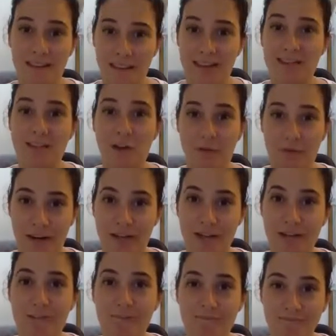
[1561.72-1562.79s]

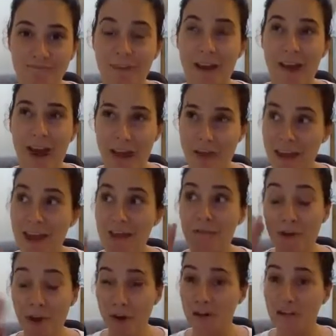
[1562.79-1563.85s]
ex-girlfriend. And their
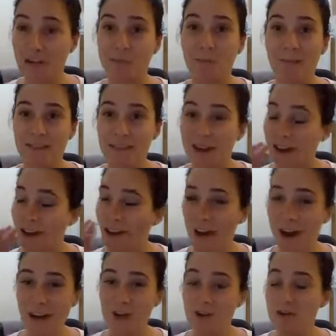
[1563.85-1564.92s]
focus was like,
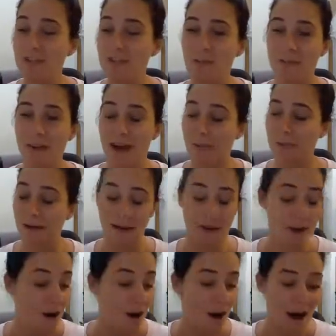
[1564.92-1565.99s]
I knew this would happen.
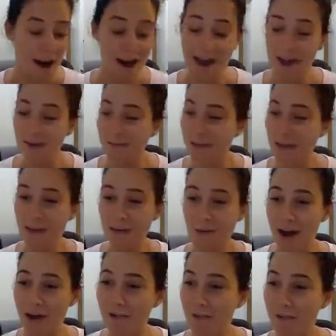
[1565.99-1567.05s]
I had a feeling
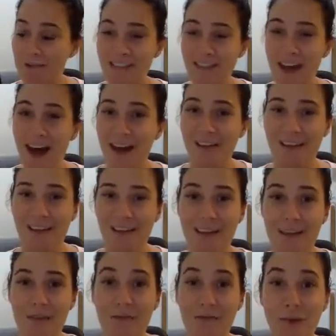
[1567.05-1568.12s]
right from the start. Like
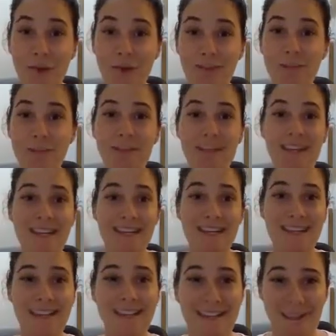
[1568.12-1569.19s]
their focus was
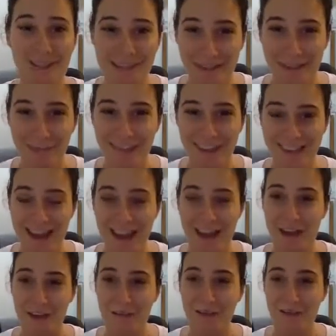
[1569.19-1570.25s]
instantly on something
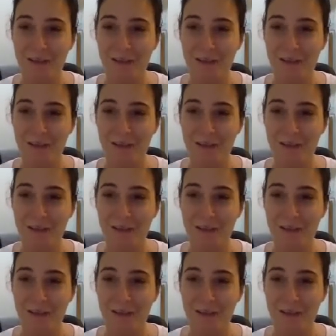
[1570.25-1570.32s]
negative.